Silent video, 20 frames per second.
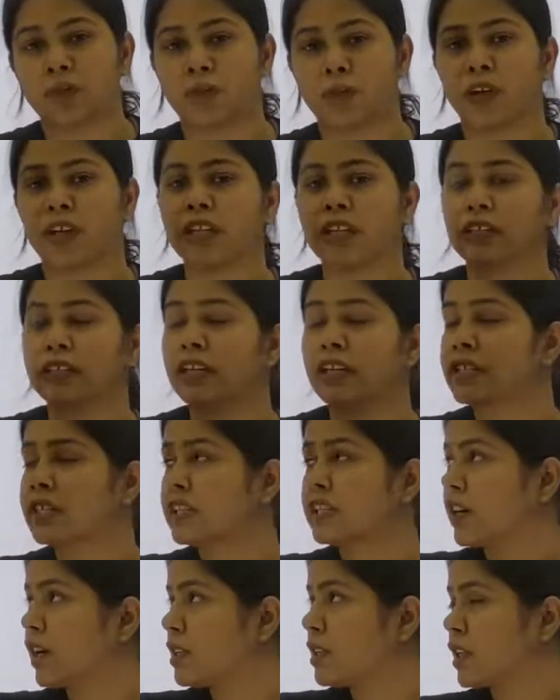point there is a
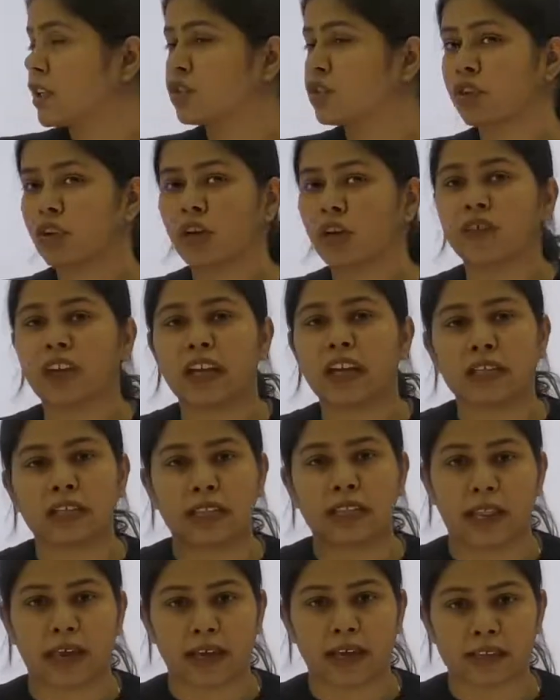transaction of
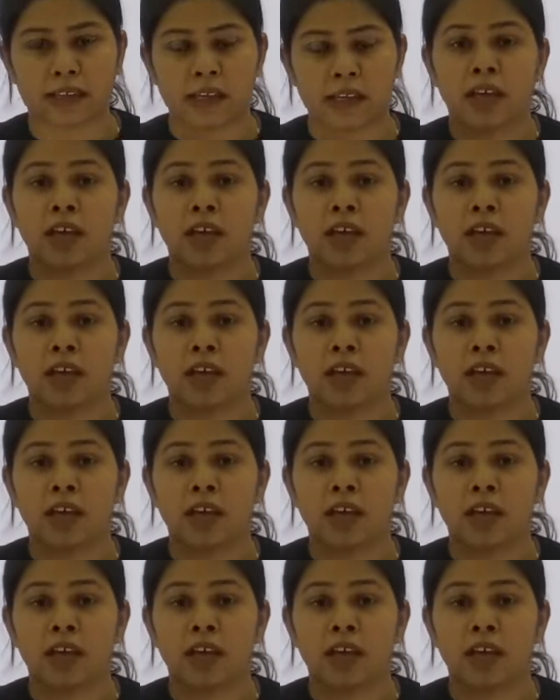80 lakhs.